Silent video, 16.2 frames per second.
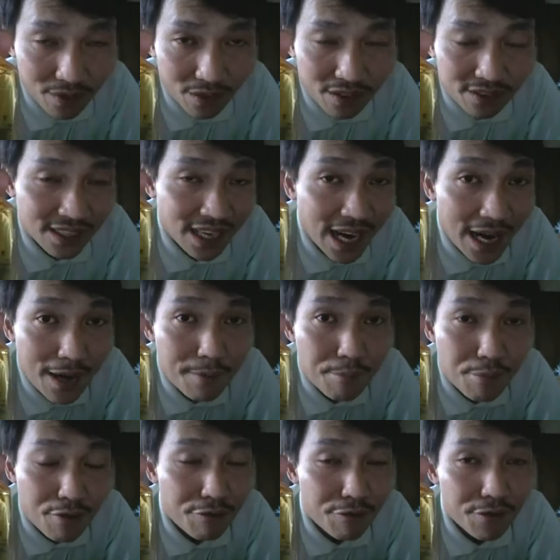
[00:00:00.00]
because I
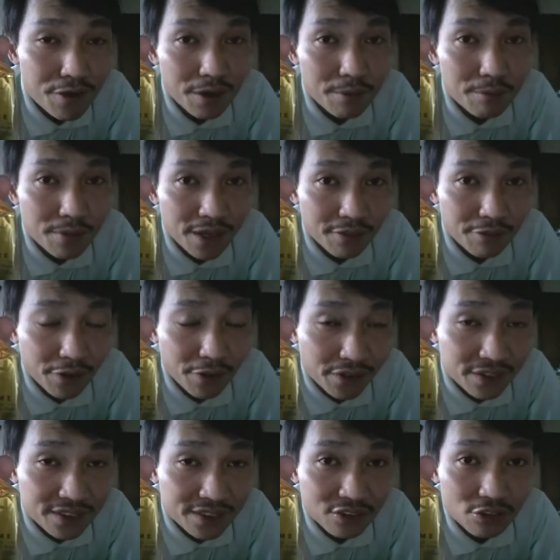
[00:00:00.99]
prefer my
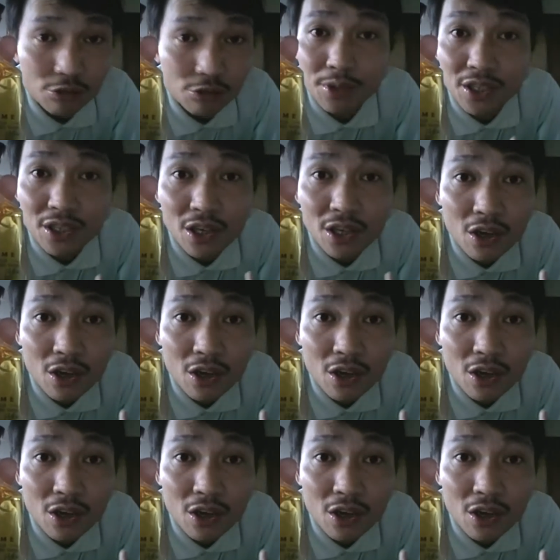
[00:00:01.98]
fragrances to be